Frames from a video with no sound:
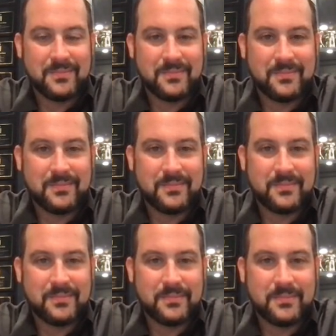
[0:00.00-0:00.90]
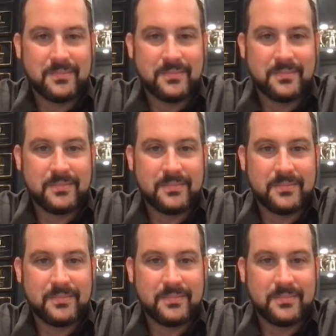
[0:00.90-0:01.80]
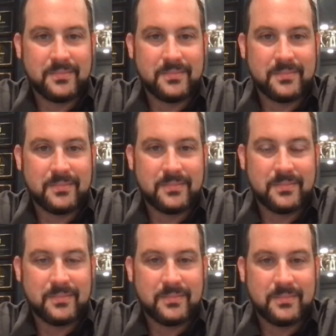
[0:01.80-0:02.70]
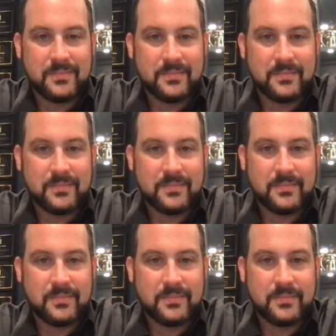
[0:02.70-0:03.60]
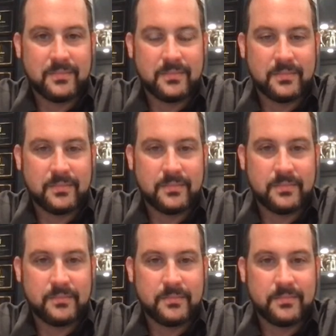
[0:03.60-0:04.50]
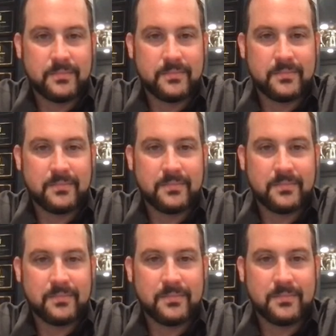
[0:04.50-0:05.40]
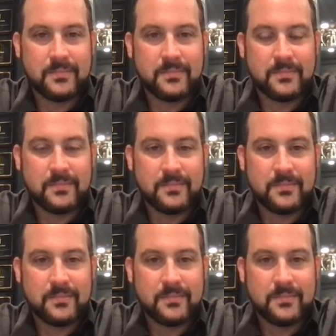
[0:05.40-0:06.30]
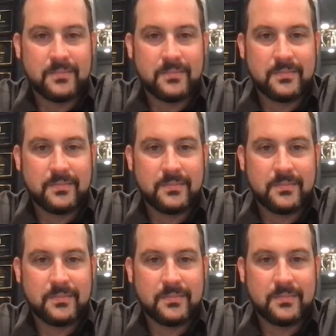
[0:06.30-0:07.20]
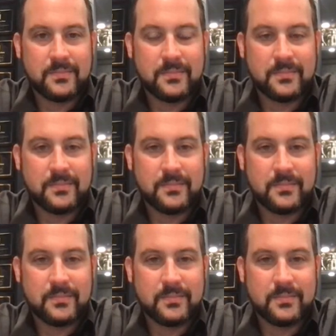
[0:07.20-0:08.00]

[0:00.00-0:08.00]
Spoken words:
[no speech]